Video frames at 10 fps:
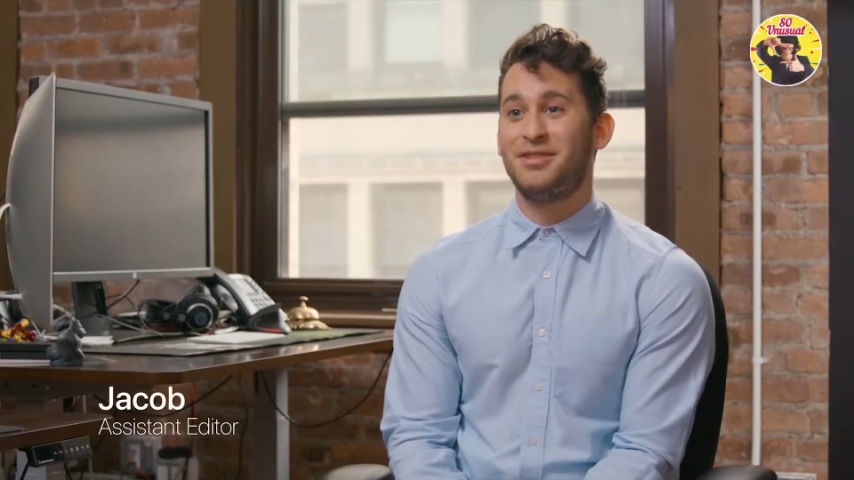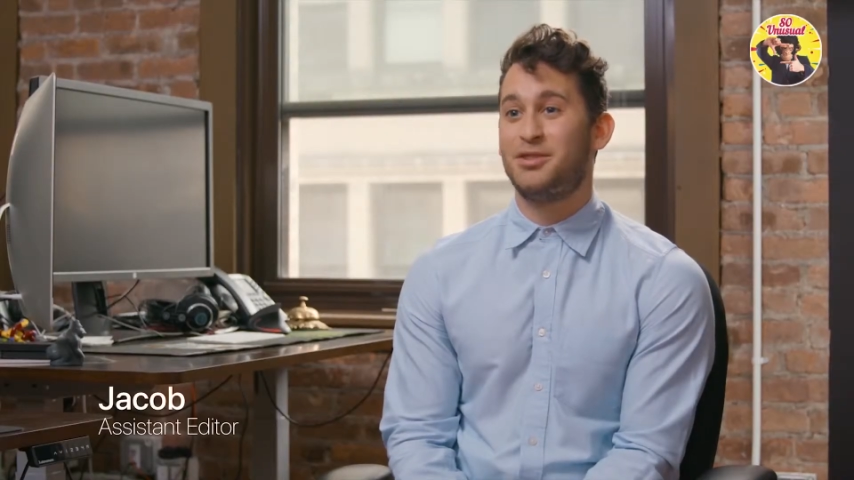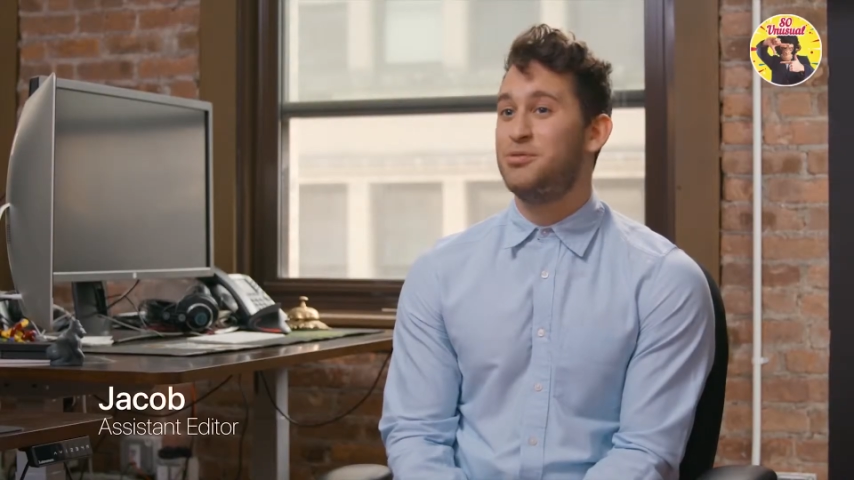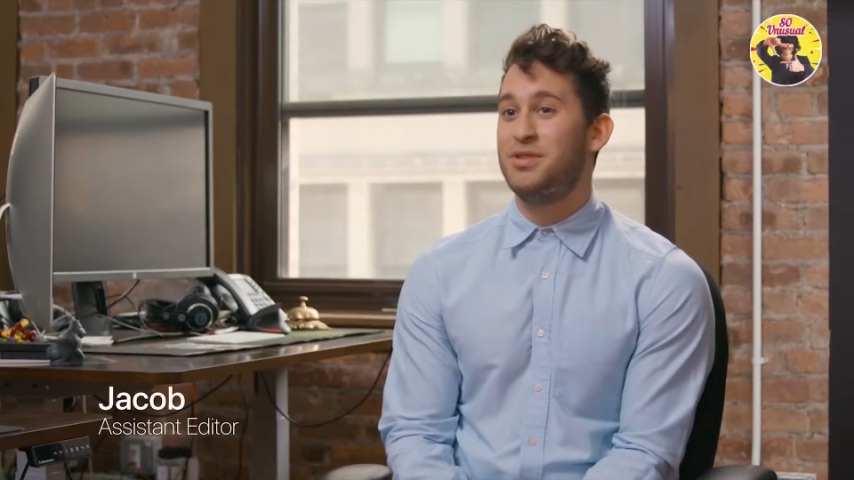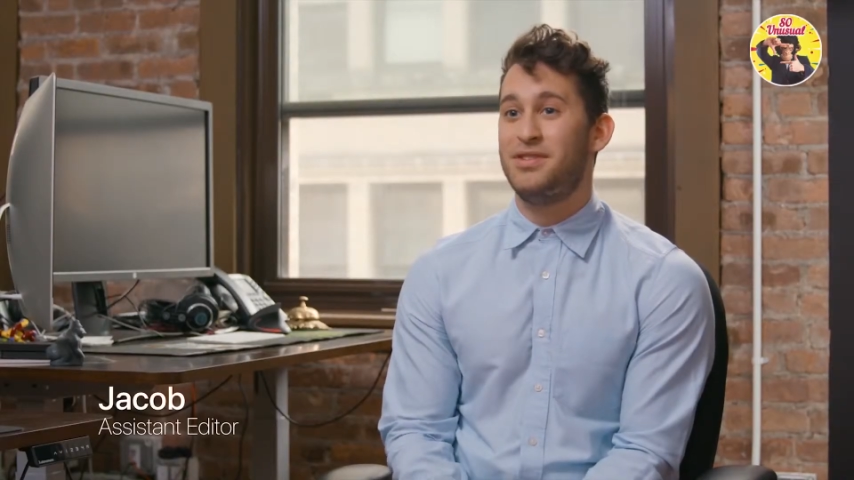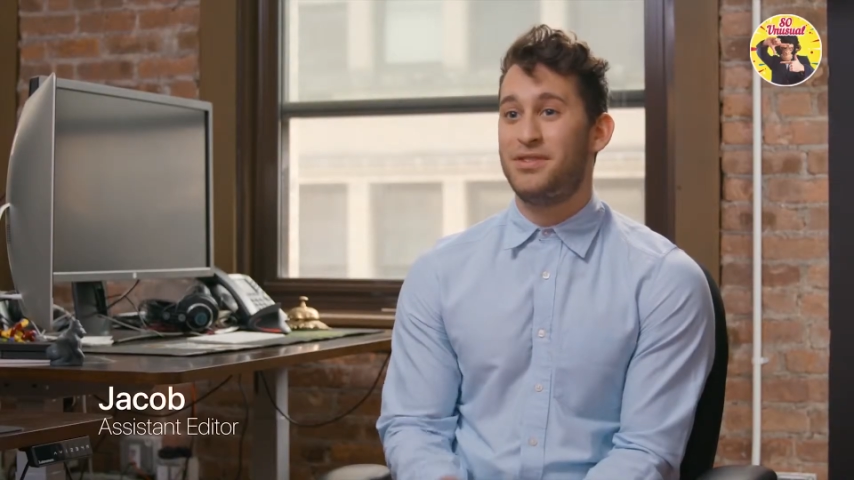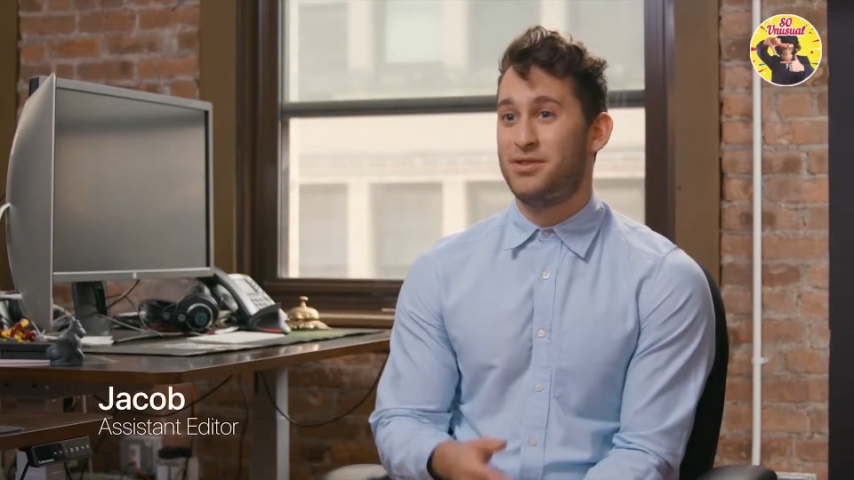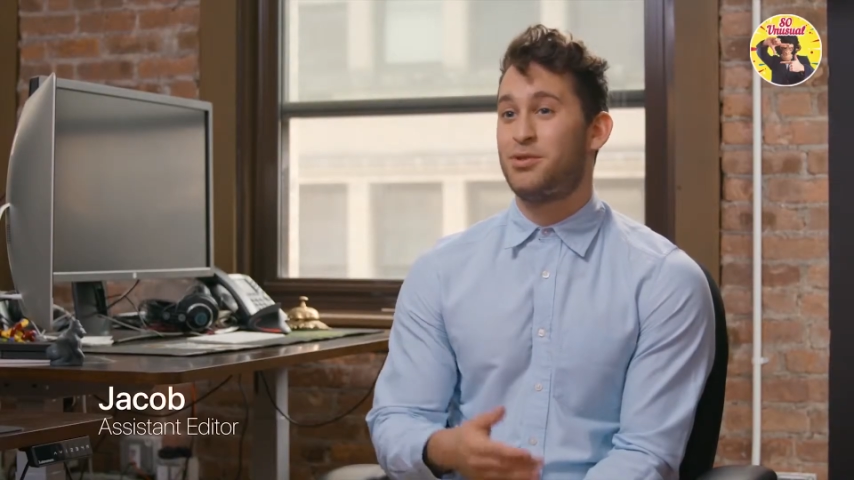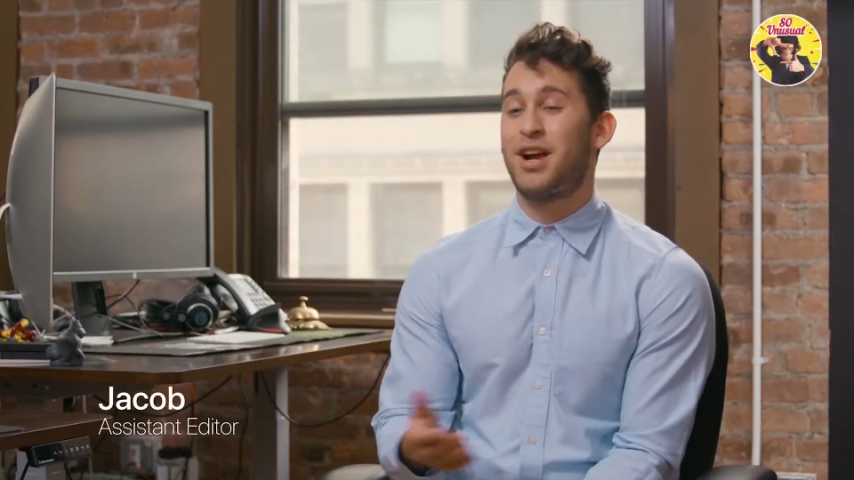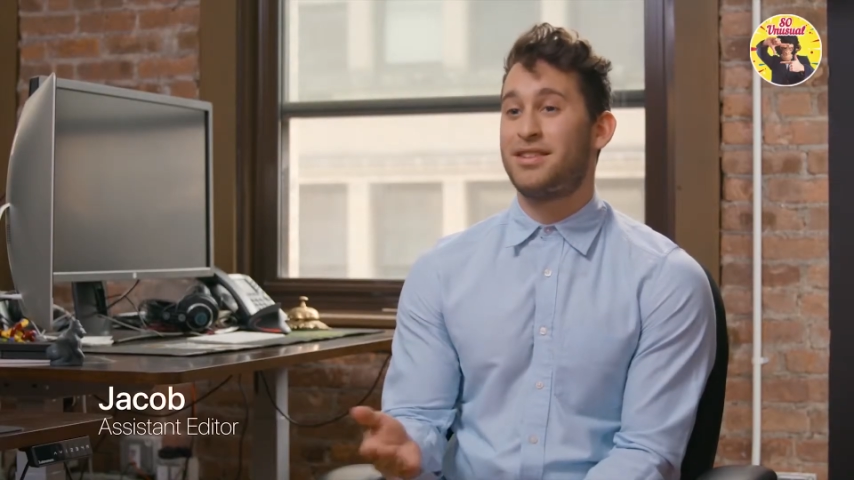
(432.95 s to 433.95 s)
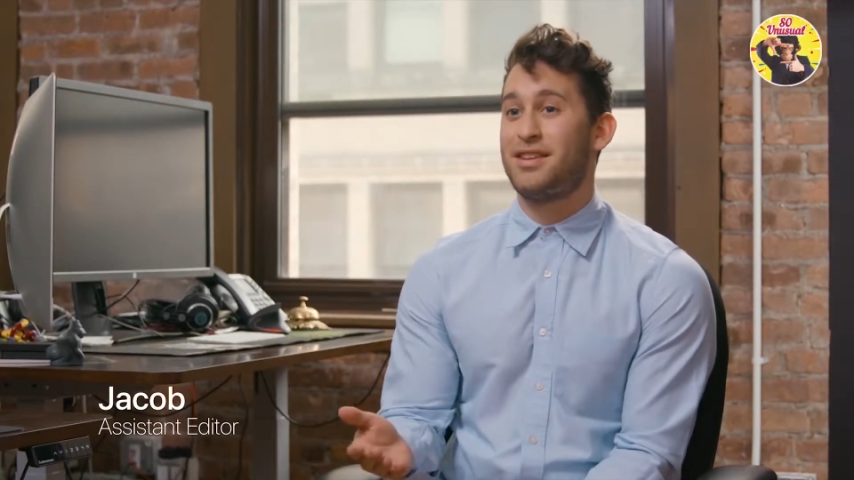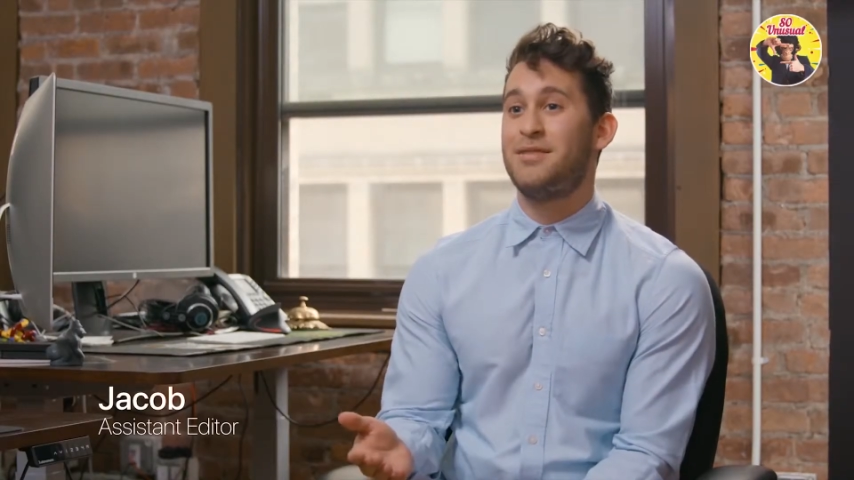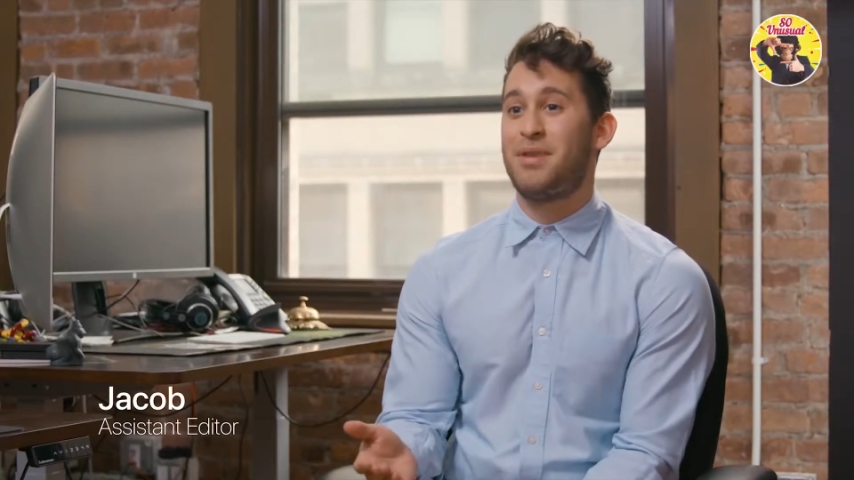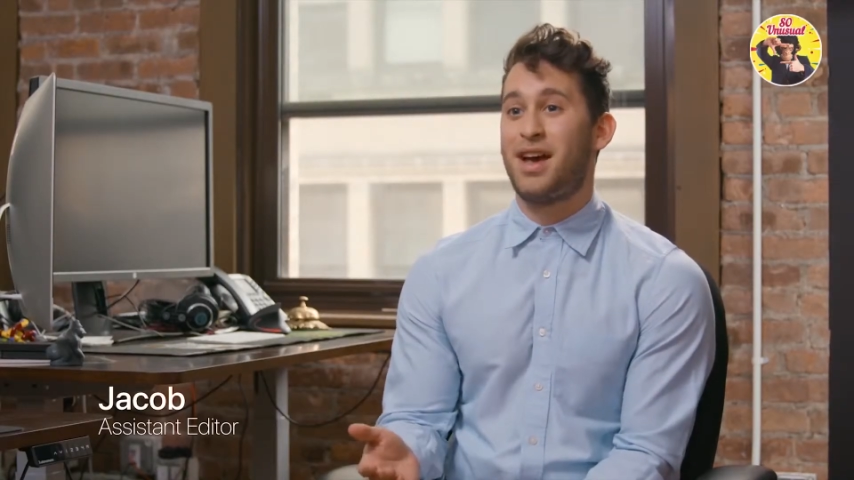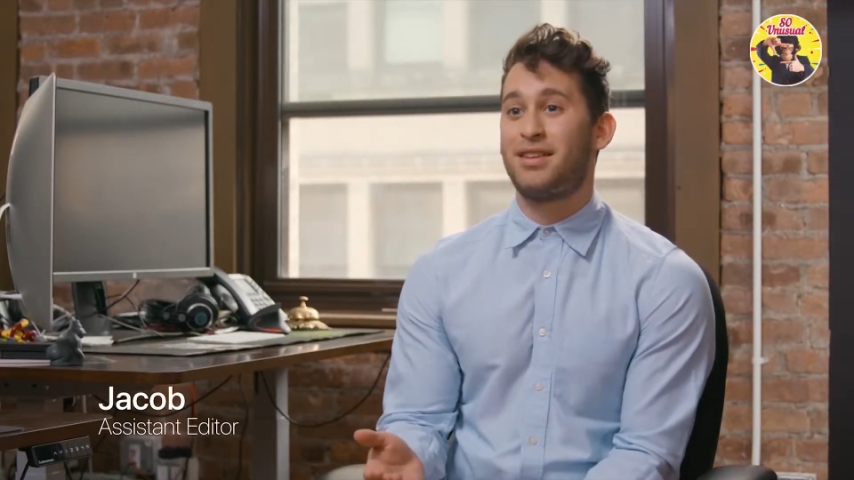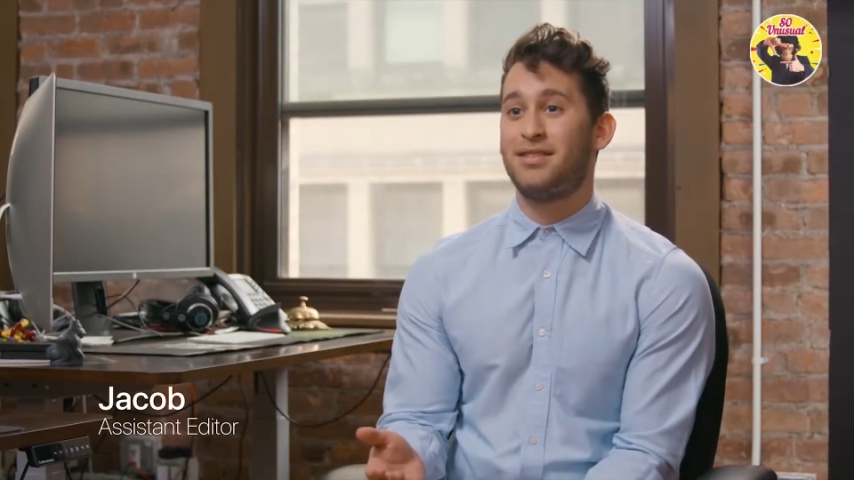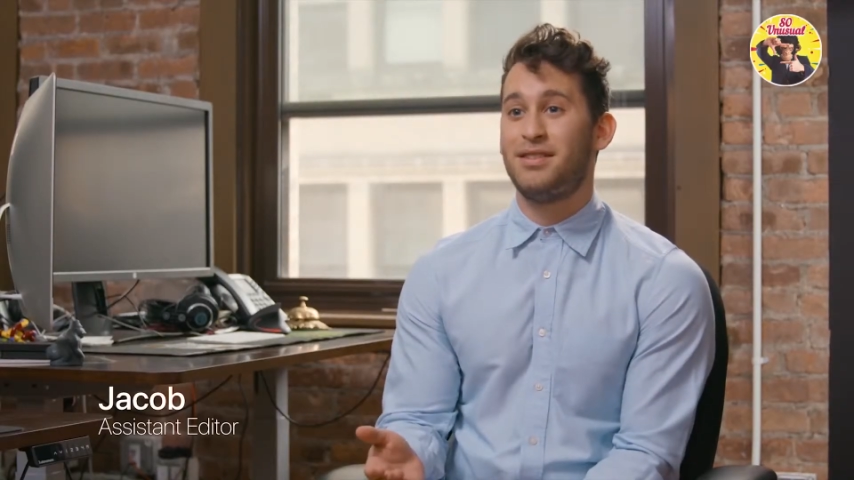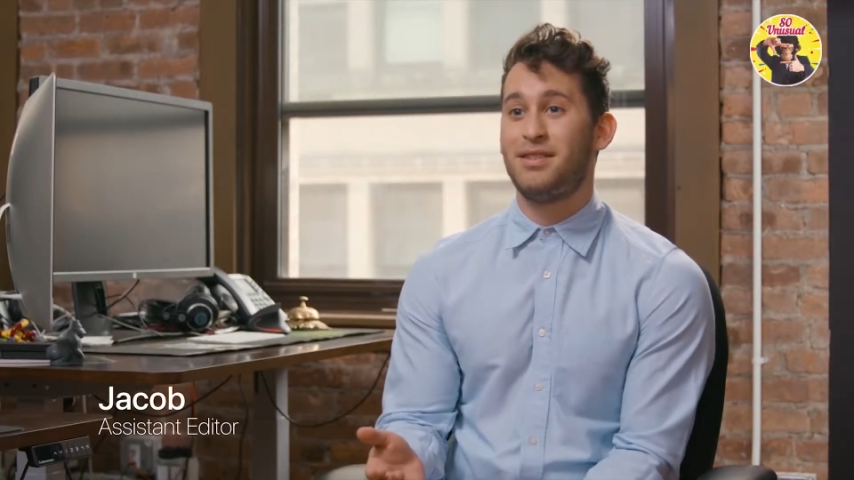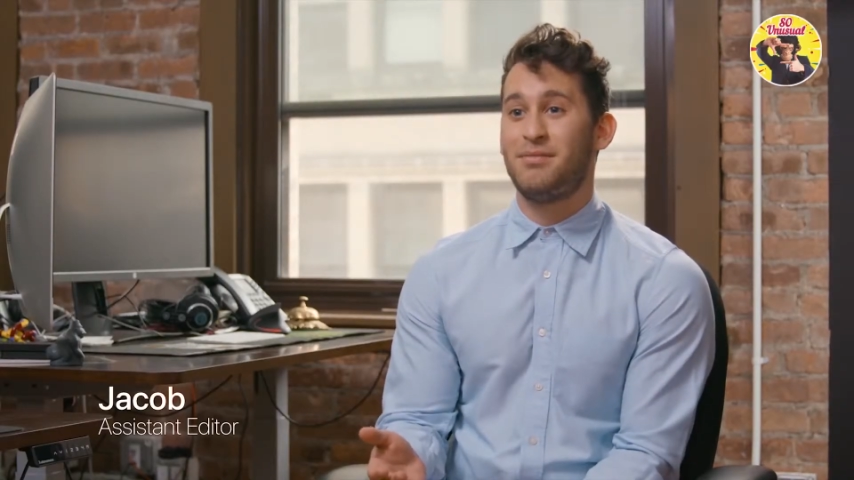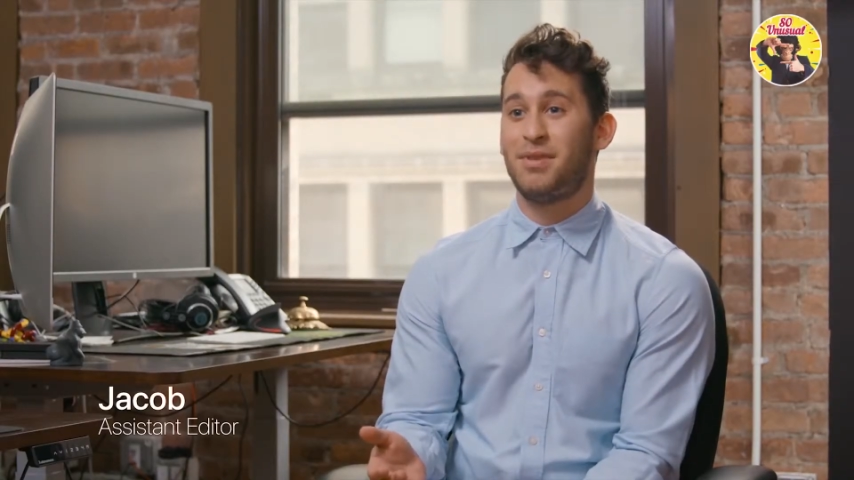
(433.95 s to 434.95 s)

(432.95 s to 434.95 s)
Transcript: Lumen's direct impact